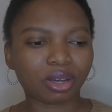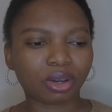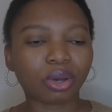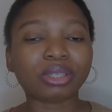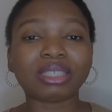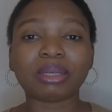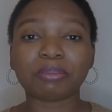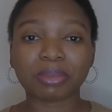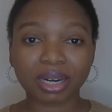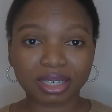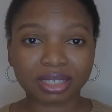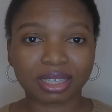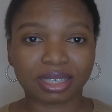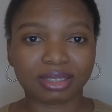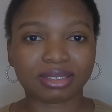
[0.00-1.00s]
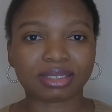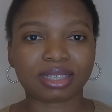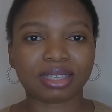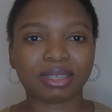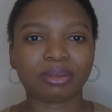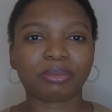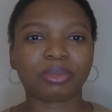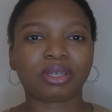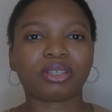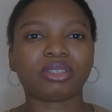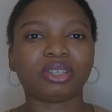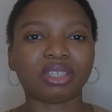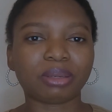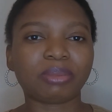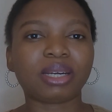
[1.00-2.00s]
On the market. Because
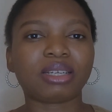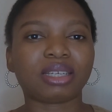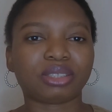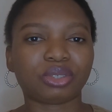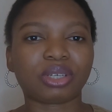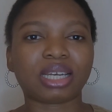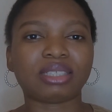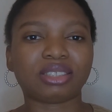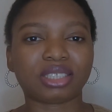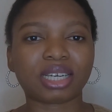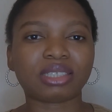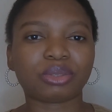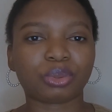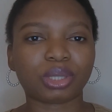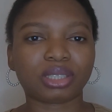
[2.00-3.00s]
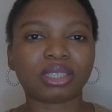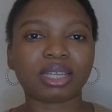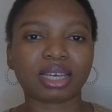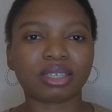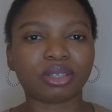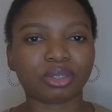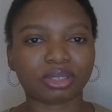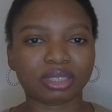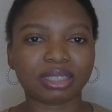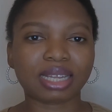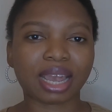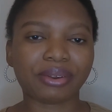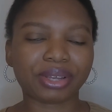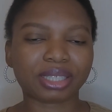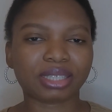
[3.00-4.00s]
on the market you can chat with landlords
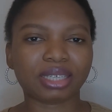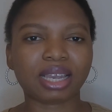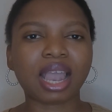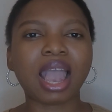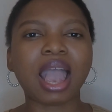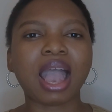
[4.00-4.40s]
directly.